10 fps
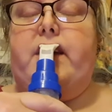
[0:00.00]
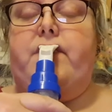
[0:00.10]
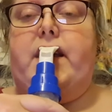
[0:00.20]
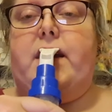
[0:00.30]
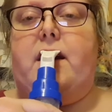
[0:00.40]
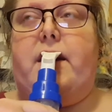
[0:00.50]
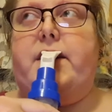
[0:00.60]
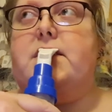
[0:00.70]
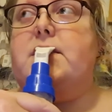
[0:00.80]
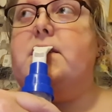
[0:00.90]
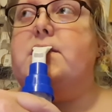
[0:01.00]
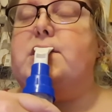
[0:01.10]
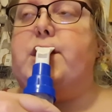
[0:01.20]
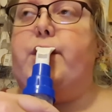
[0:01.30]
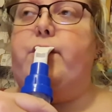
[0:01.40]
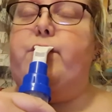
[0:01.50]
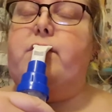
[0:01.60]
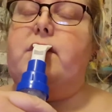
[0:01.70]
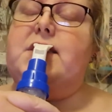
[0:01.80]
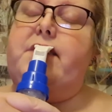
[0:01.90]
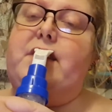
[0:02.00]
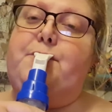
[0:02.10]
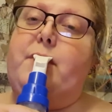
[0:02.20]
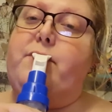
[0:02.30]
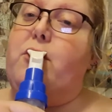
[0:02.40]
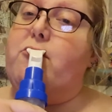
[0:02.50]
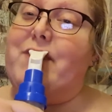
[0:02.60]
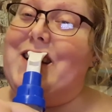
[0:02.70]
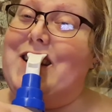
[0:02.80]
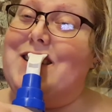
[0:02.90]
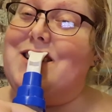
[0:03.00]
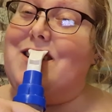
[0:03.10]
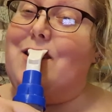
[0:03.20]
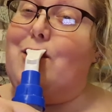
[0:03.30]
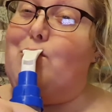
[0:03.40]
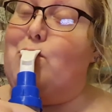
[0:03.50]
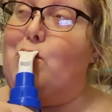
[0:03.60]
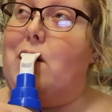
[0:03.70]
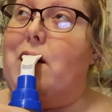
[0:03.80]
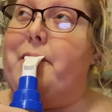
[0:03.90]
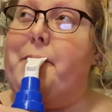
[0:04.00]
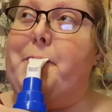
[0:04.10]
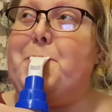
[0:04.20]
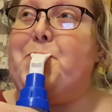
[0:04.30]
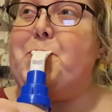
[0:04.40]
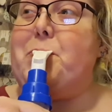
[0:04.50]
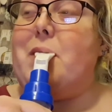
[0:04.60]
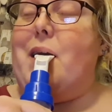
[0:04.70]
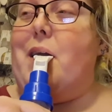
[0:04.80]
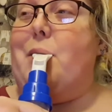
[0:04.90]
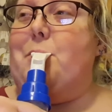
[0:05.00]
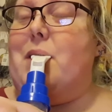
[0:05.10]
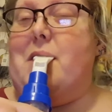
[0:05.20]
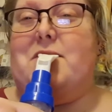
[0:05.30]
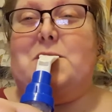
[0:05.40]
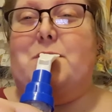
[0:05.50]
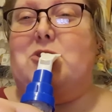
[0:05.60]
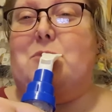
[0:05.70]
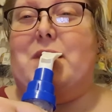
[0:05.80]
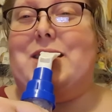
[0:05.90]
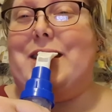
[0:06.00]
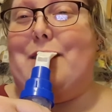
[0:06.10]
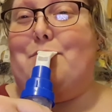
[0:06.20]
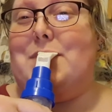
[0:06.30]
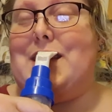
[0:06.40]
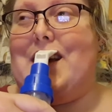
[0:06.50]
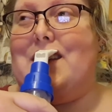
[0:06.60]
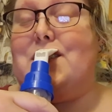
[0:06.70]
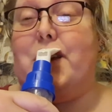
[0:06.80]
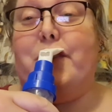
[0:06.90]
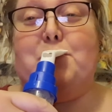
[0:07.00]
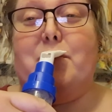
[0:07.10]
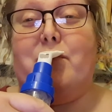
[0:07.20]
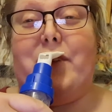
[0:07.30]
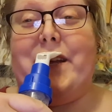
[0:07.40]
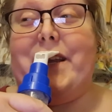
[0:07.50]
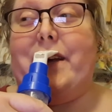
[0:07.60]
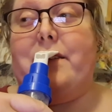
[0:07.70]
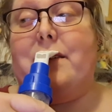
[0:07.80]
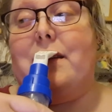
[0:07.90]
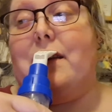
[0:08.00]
evening, guys. So this evening we've not really done a lot more. I've just been doing my stamps and Soph's been reading.